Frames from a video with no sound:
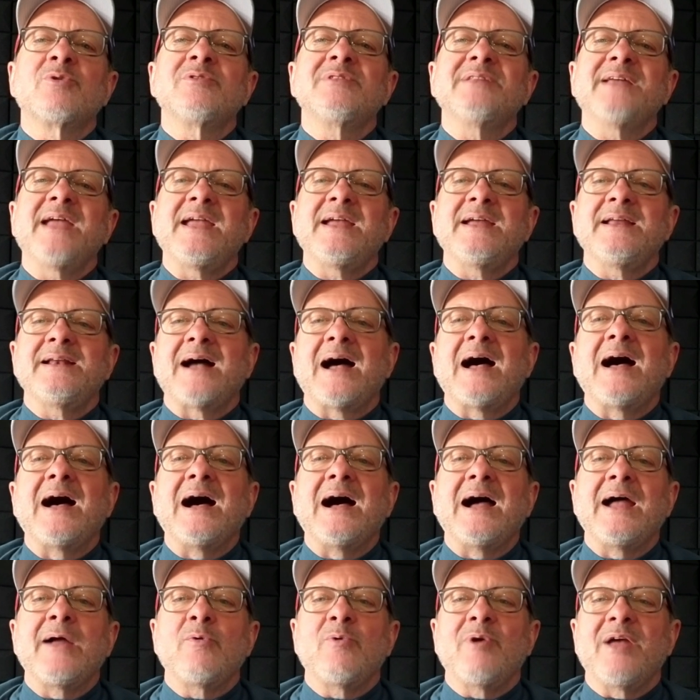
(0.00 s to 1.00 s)
Aid
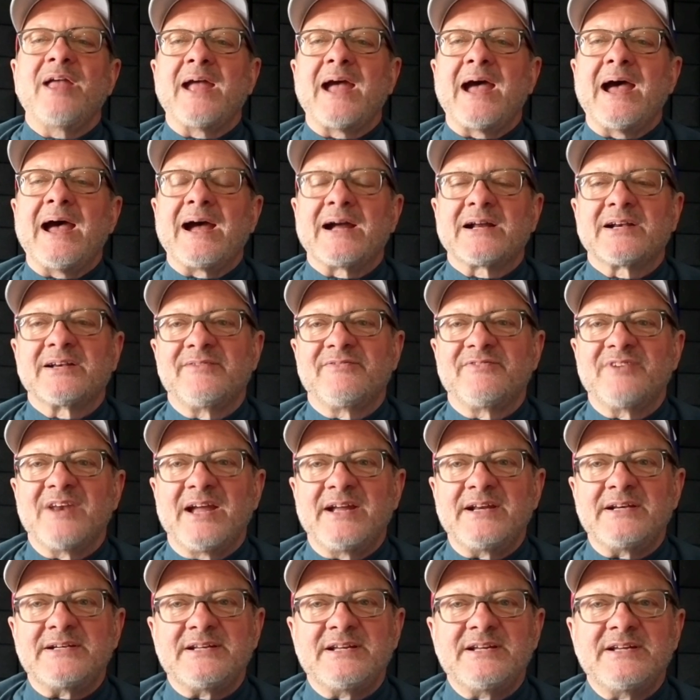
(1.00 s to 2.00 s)
Highway Act of
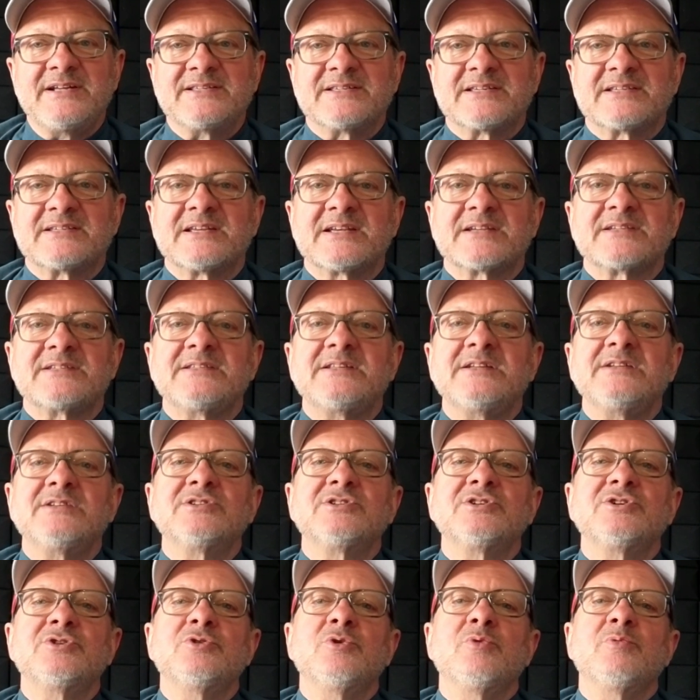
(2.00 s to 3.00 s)

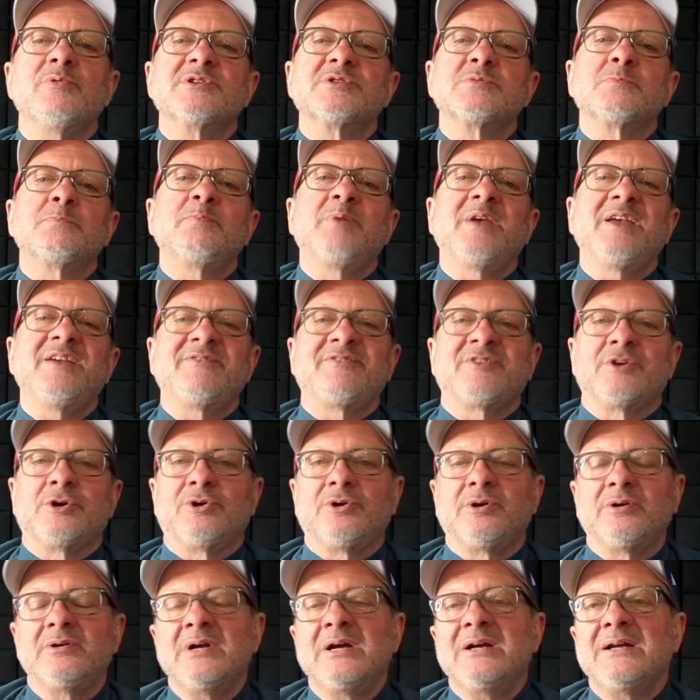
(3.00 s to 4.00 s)
1962 was
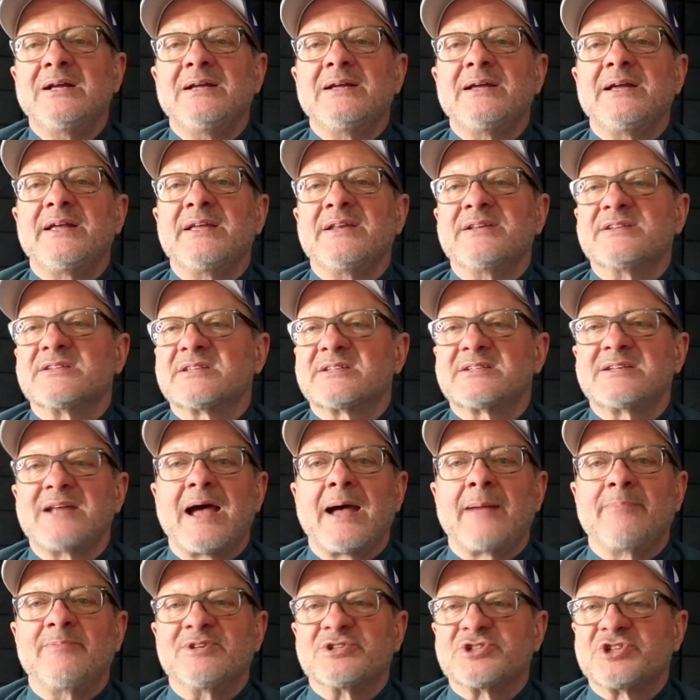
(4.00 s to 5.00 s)
pivotal in
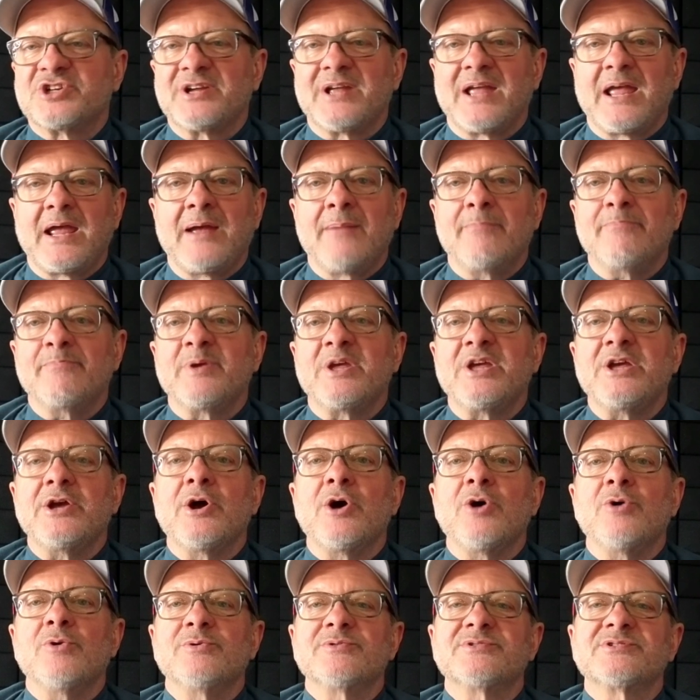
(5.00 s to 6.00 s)
establishing
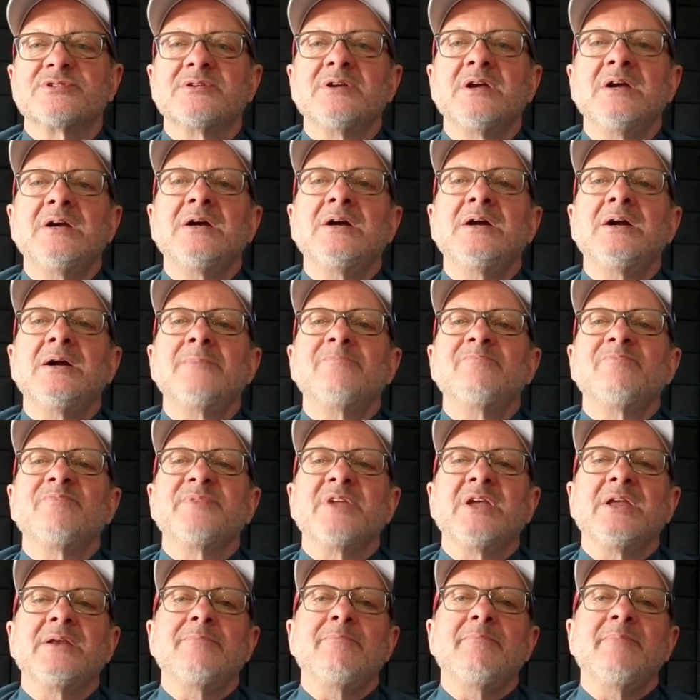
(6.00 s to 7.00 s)
MPOs.
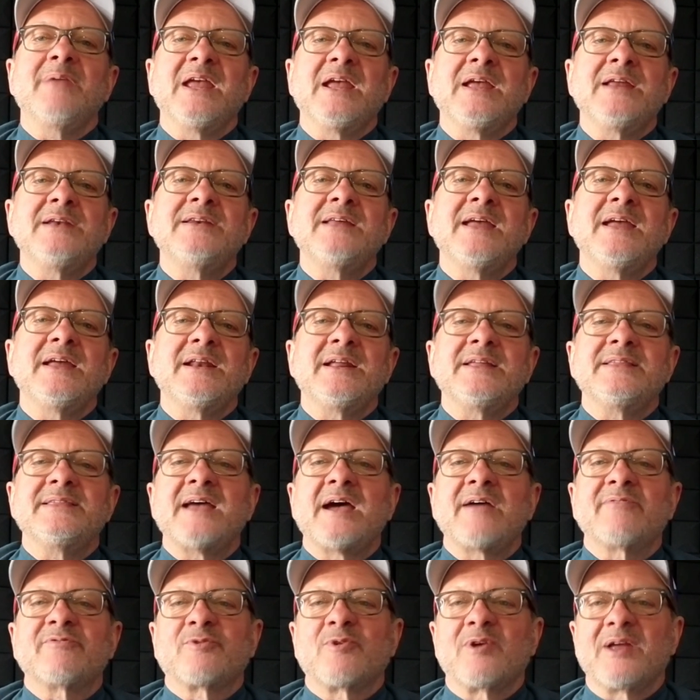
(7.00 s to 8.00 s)
It mandated
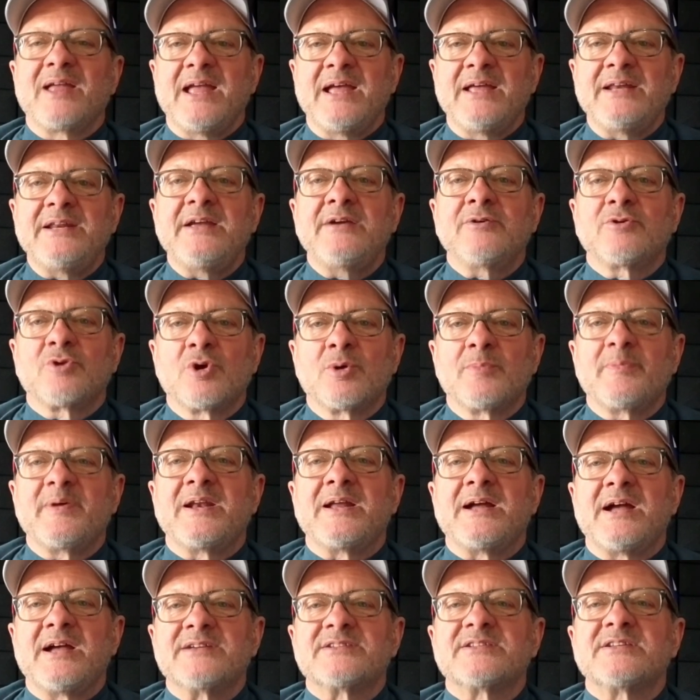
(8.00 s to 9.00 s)
that for any
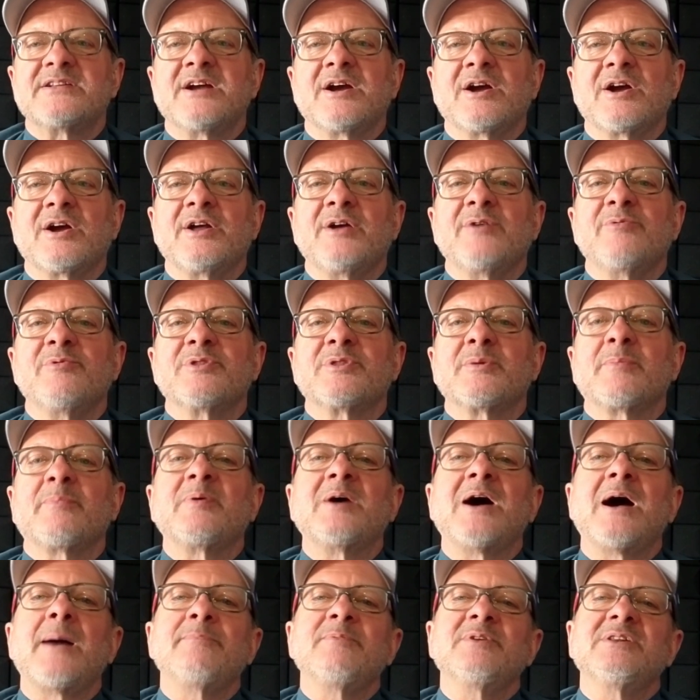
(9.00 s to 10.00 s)
urbanized area with a
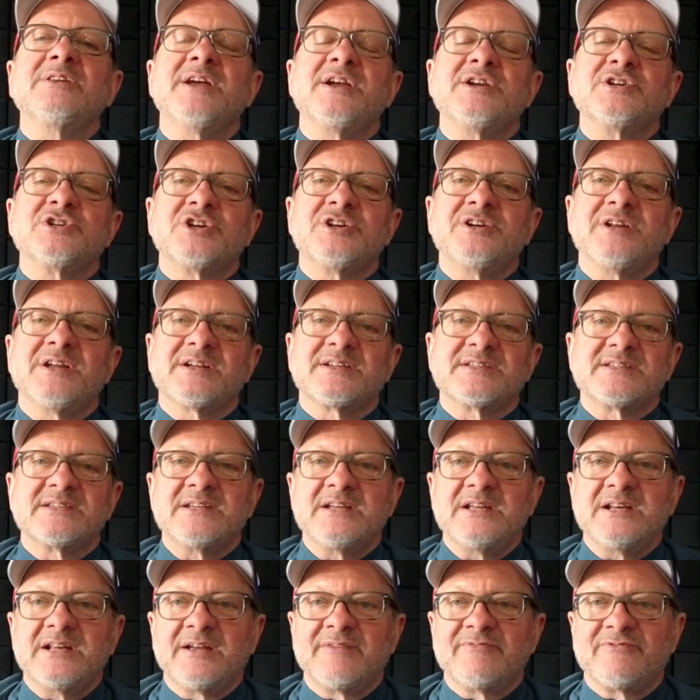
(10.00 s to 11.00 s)
population
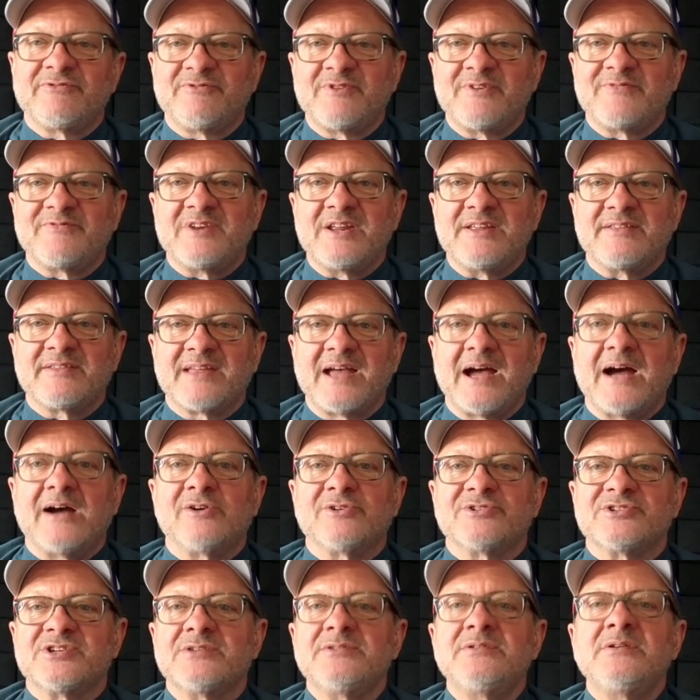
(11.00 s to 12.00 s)
exceeding
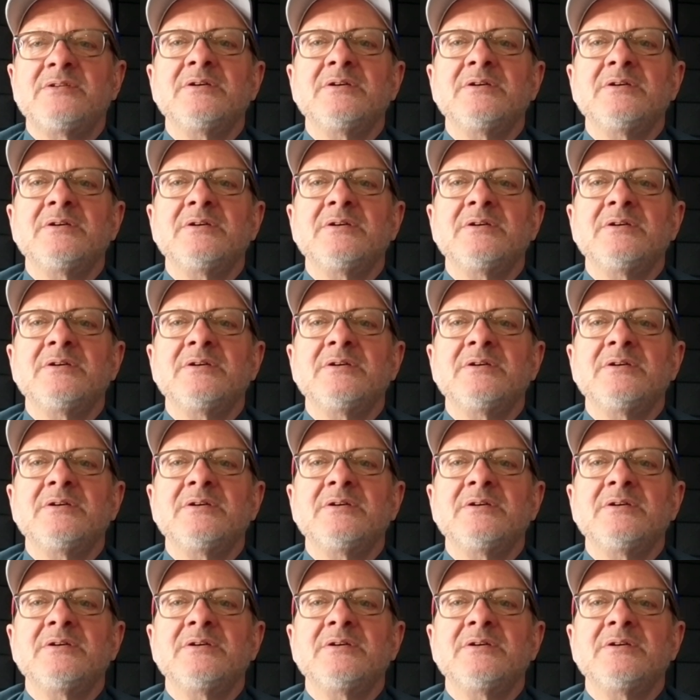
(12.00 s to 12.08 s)
50,000,